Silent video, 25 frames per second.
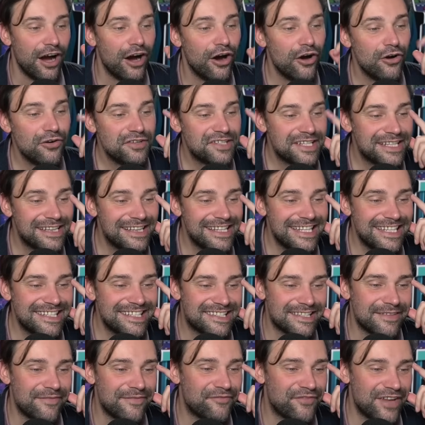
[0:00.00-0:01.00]
Odin
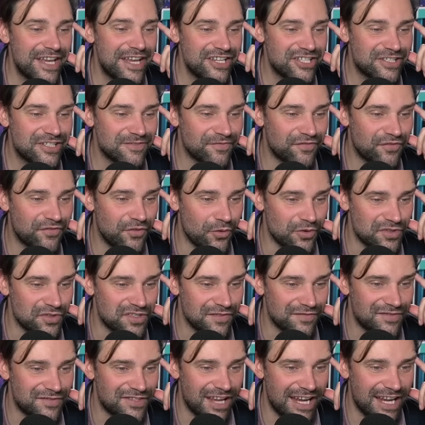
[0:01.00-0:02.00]
leads an invasion
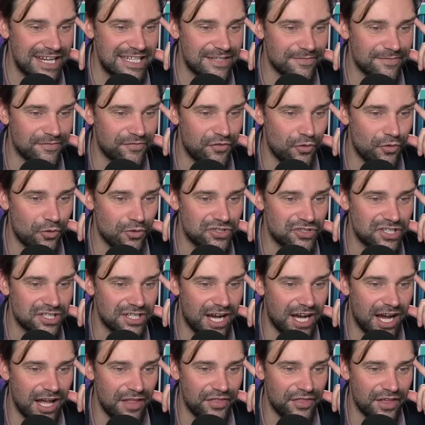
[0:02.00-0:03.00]
force of Titanforge
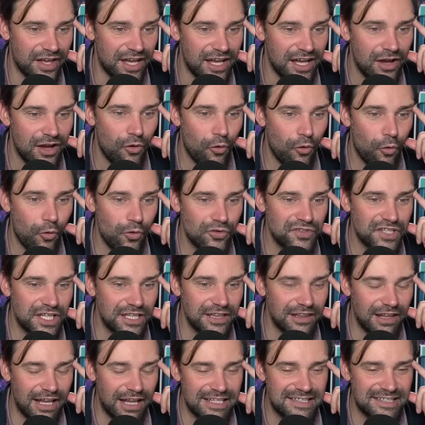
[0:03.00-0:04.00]
and other
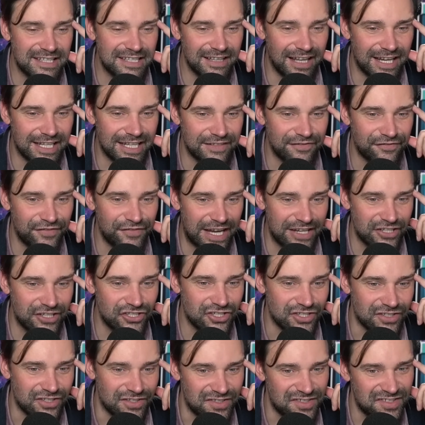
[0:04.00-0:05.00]
Order Lighter Line
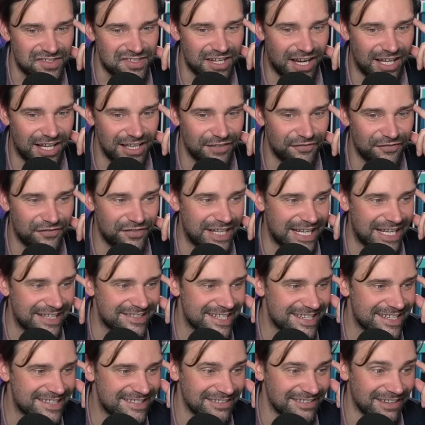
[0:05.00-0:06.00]
factions. Scarlet
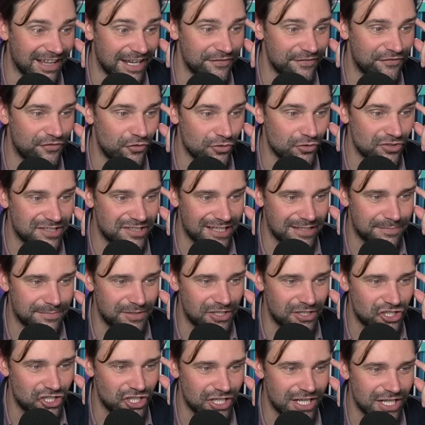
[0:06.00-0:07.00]
Fanatics, Lightforged
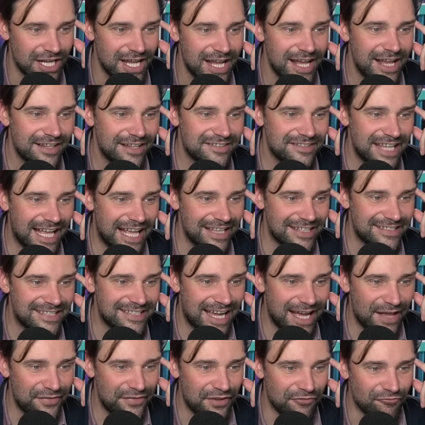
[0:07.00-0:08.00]
Expedition,
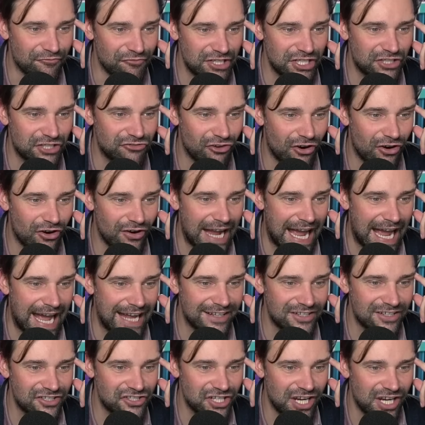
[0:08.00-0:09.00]
Zalatath, Aridikrong,
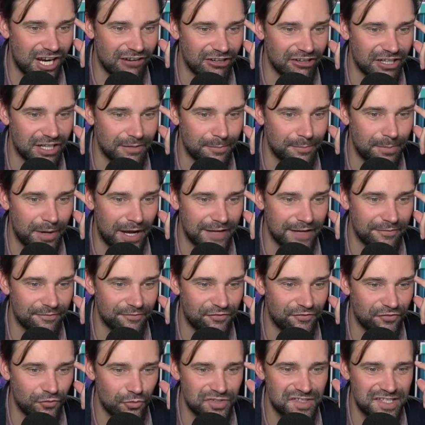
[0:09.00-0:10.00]
and Ashara combine
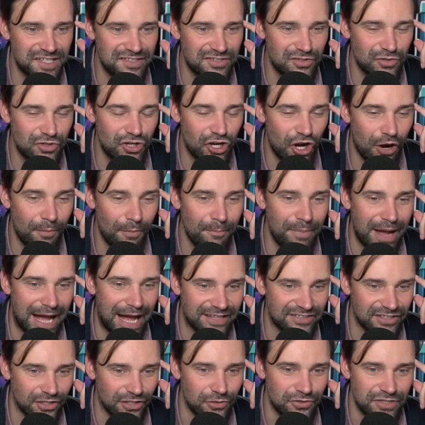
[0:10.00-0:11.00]
forces to
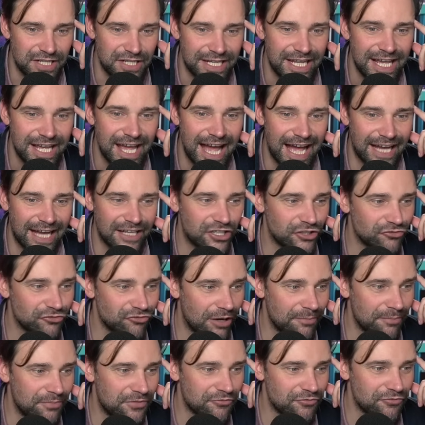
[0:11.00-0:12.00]
combat Odin and
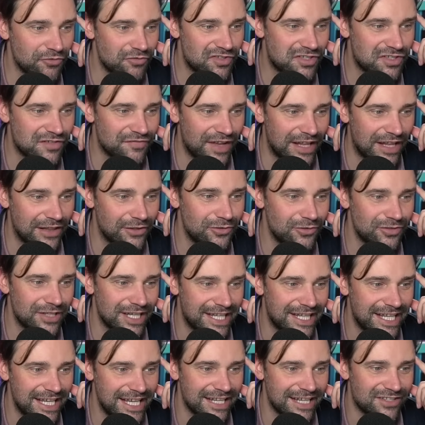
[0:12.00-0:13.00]
corrupt the roots of Valuna
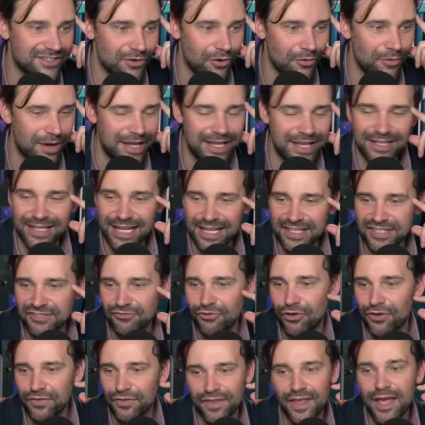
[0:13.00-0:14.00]
here to awaken
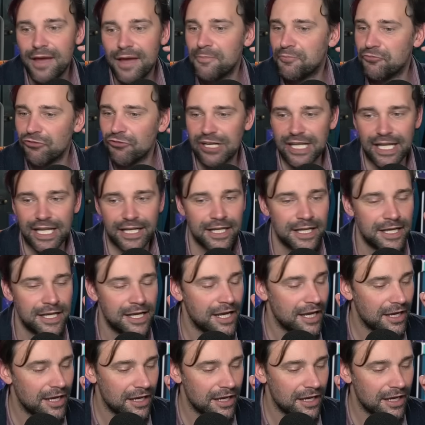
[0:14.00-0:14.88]
Azeroth. Brilliant.